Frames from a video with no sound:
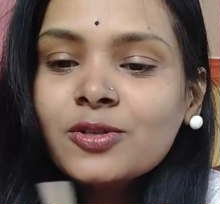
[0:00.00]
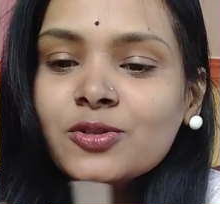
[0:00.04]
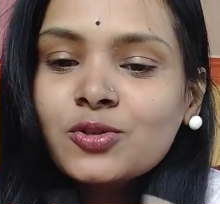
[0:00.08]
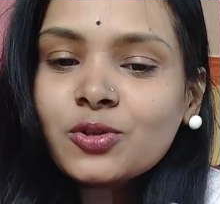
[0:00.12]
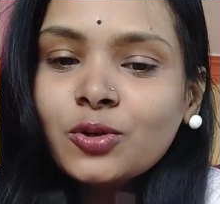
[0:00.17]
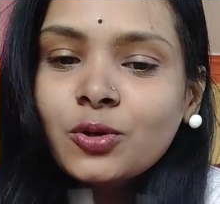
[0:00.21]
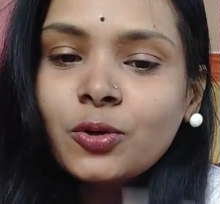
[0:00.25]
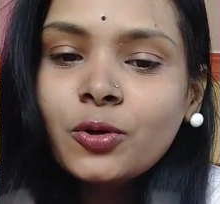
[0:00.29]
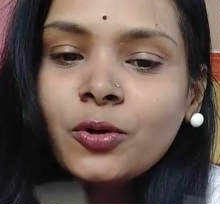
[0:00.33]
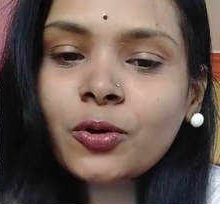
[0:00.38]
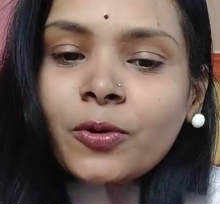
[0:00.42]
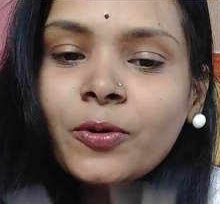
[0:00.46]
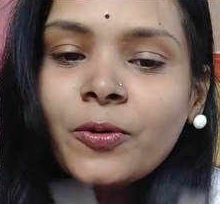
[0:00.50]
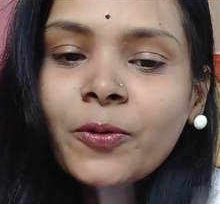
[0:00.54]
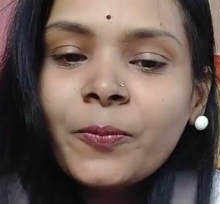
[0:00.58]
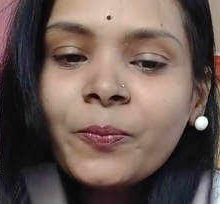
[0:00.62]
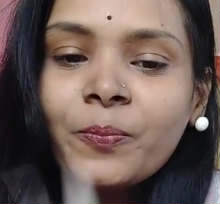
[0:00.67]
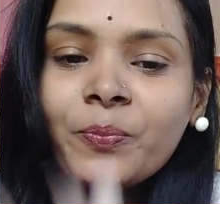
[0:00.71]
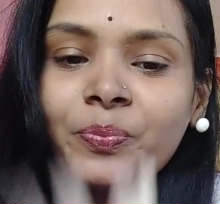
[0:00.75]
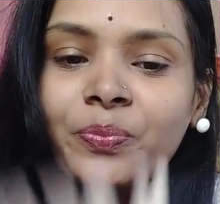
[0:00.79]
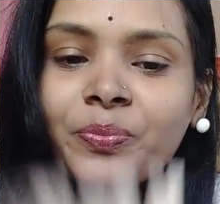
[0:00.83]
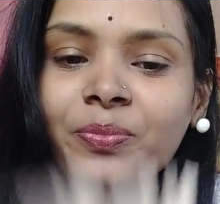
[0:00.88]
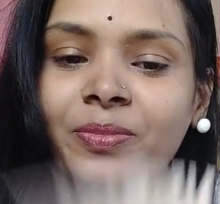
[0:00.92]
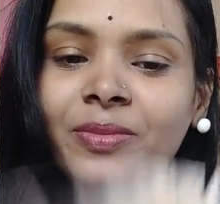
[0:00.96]
so
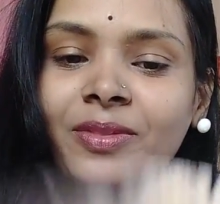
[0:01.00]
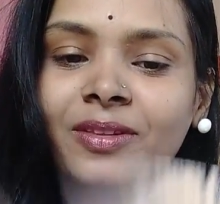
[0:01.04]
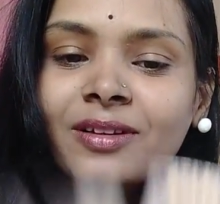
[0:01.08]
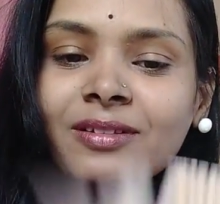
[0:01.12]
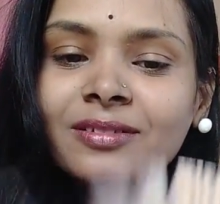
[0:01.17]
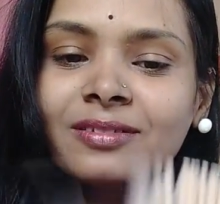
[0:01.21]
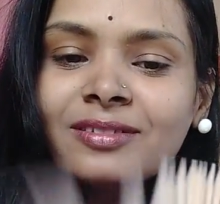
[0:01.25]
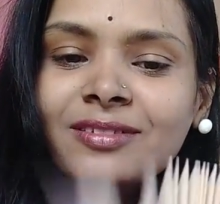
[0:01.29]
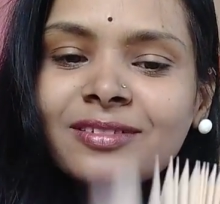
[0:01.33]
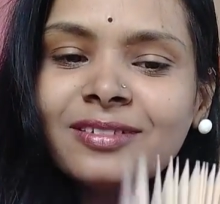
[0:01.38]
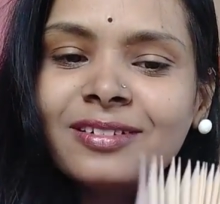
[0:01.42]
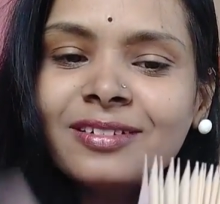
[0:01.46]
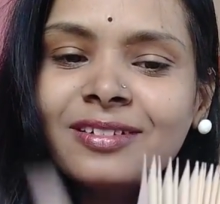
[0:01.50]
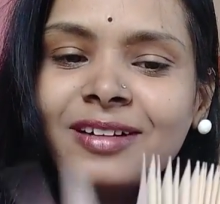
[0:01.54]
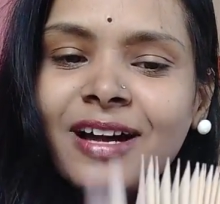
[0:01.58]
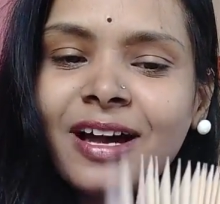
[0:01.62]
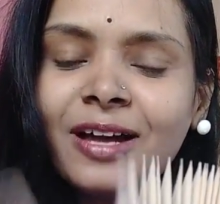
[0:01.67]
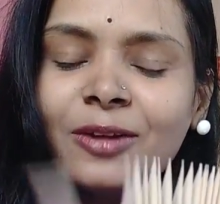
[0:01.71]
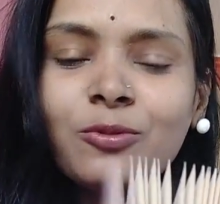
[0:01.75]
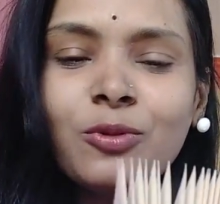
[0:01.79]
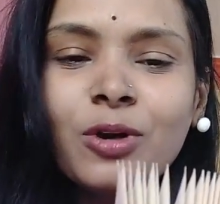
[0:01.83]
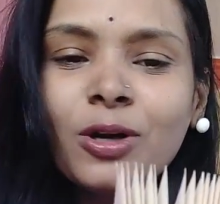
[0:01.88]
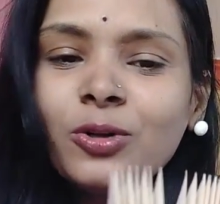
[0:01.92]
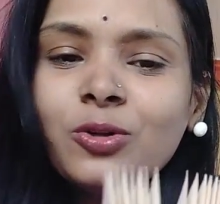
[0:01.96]

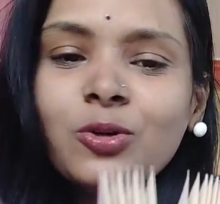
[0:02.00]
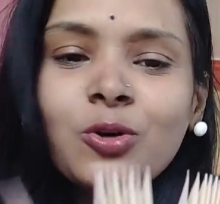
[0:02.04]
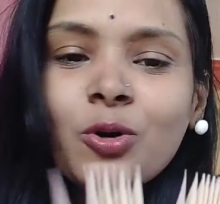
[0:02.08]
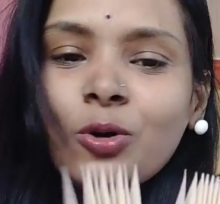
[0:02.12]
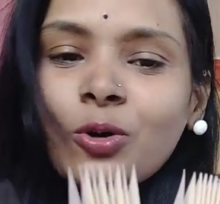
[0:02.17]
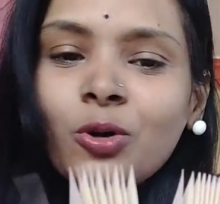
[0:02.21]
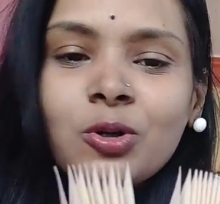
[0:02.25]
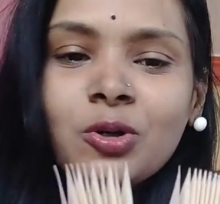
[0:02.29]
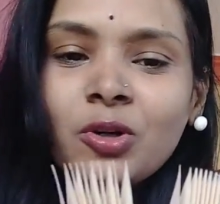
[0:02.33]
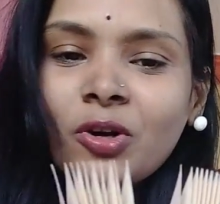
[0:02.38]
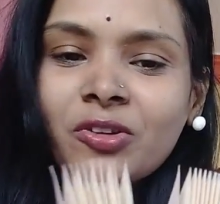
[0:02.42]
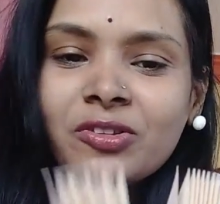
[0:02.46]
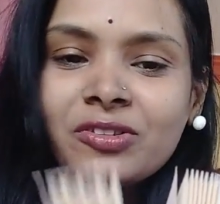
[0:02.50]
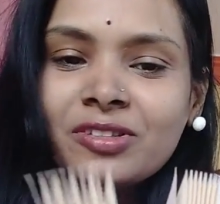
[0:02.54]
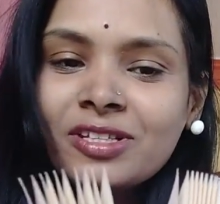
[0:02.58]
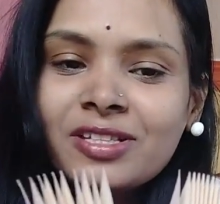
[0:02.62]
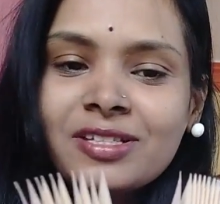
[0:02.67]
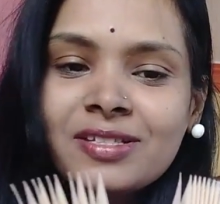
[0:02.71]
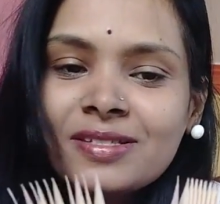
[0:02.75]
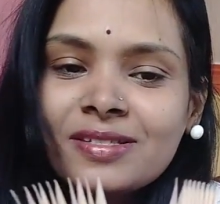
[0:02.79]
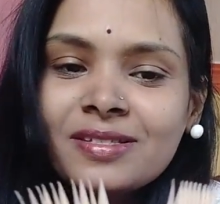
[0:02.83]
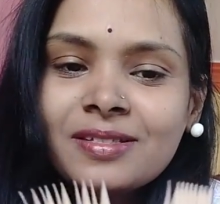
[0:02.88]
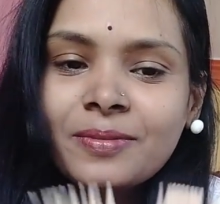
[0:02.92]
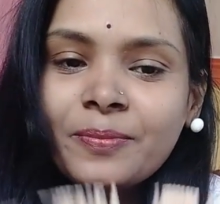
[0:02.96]
I want to hold on
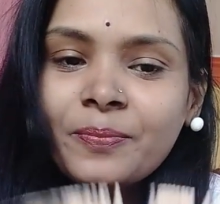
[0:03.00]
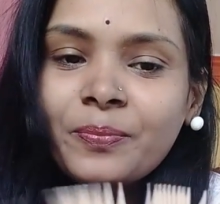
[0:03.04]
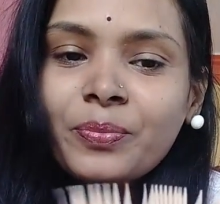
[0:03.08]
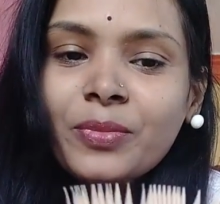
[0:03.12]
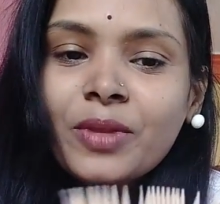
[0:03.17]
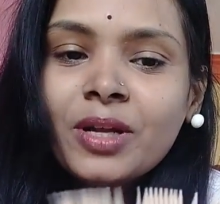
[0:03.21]
this